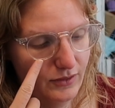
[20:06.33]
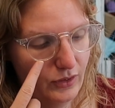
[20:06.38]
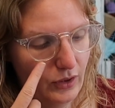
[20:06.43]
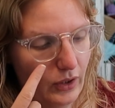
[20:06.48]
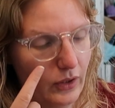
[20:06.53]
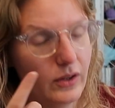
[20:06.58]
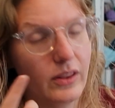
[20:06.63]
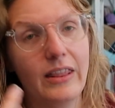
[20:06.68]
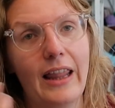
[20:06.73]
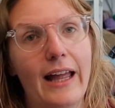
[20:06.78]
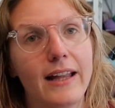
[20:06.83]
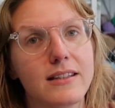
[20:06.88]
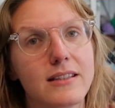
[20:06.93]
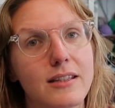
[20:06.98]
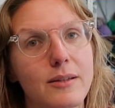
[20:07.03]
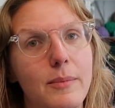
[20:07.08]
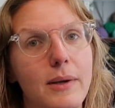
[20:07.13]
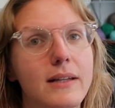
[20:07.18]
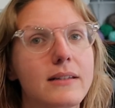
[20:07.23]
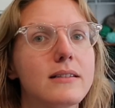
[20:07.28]
that's
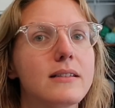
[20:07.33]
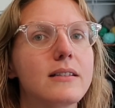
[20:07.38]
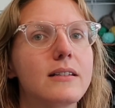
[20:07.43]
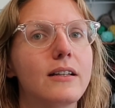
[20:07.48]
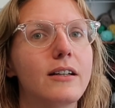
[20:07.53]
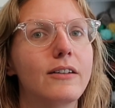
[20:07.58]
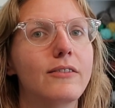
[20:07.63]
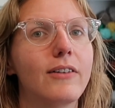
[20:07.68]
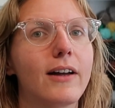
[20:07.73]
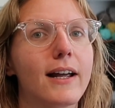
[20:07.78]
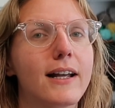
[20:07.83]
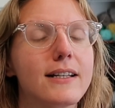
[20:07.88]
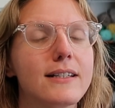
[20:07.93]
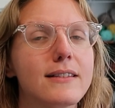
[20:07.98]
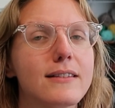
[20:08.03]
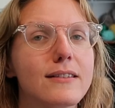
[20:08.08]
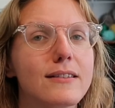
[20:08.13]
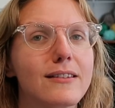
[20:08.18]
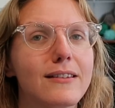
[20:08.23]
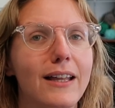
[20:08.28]
the best
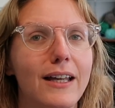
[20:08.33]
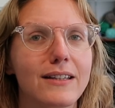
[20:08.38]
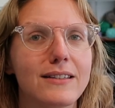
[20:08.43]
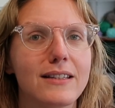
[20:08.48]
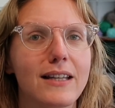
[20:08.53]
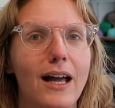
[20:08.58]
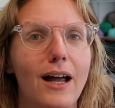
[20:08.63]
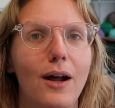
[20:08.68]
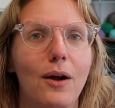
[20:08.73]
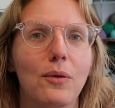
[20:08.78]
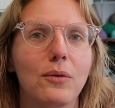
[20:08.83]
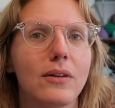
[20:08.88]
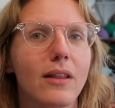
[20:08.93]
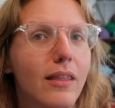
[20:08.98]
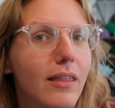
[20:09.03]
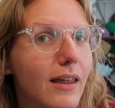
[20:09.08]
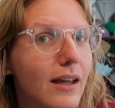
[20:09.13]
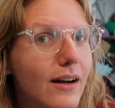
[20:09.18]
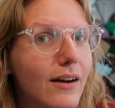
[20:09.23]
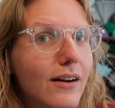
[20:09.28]
advice that's out
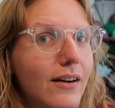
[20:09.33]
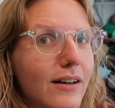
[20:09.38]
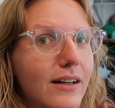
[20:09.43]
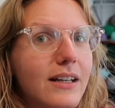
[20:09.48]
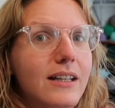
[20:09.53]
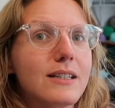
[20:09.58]
there,